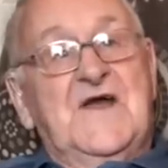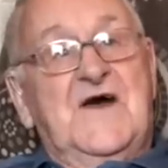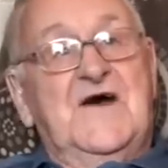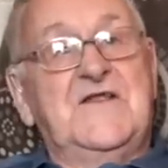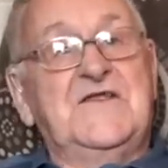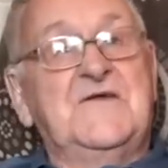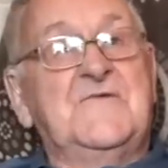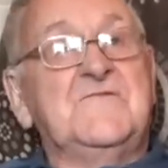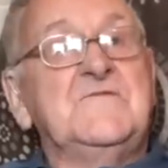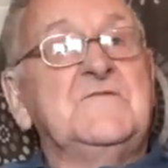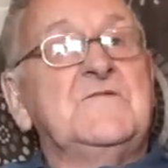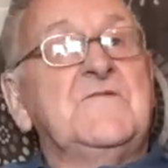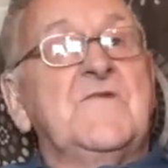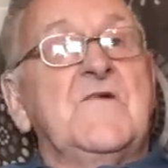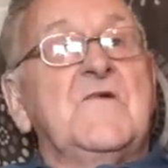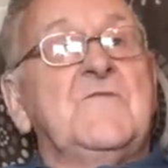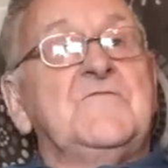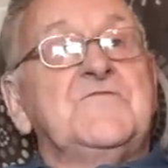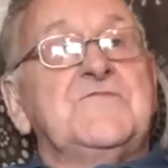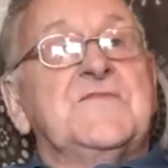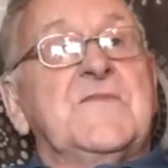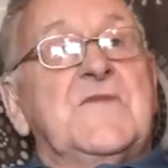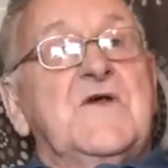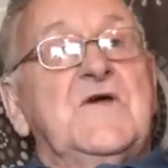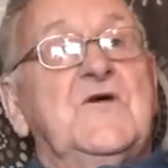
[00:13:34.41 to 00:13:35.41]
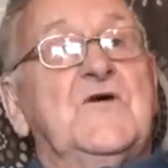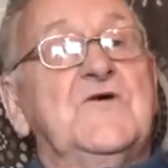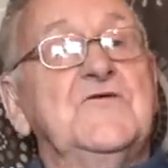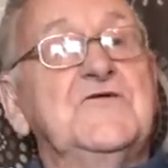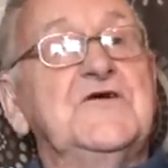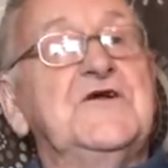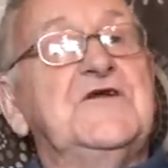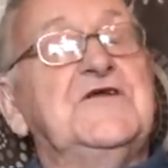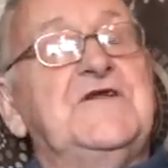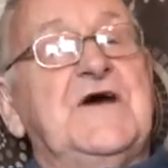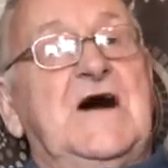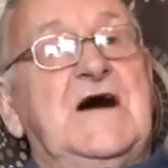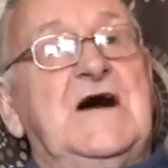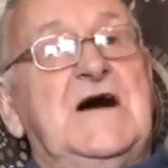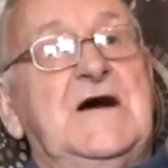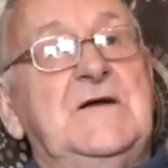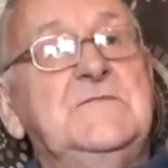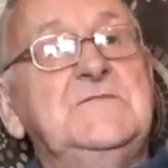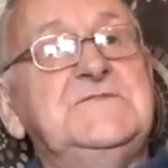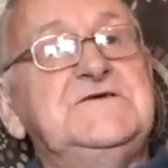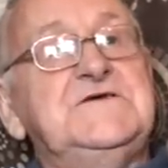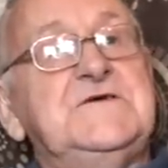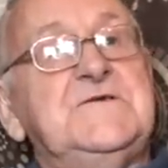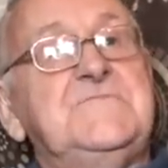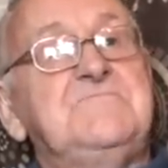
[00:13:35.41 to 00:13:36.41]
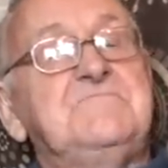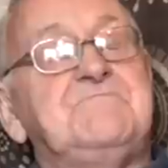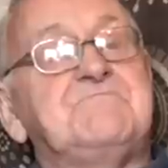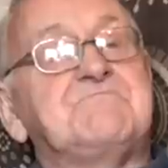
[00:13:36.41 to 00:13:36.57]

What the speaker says: And other times,